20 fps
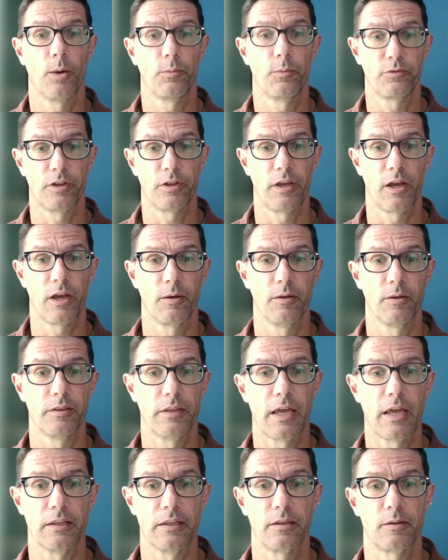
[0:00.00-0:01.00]
Hopefully
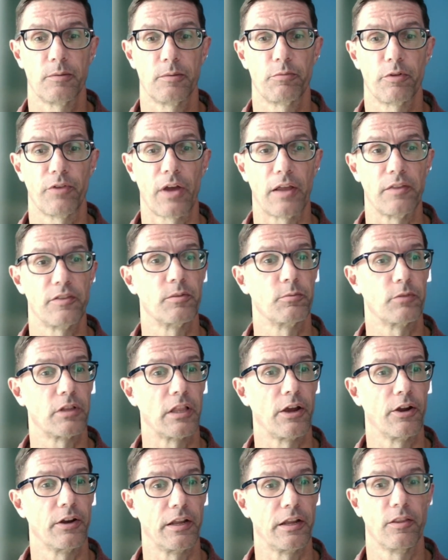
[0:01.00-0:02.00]
that provides some
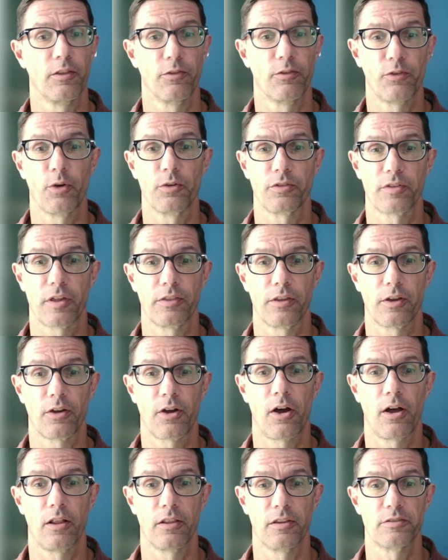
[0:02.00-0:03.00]
clarity to the folks on the
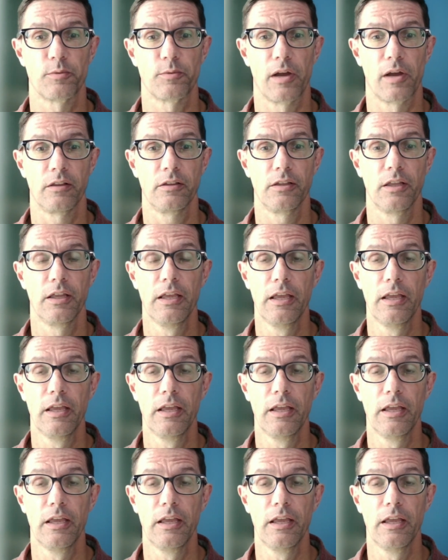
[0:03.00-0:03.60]
call as well.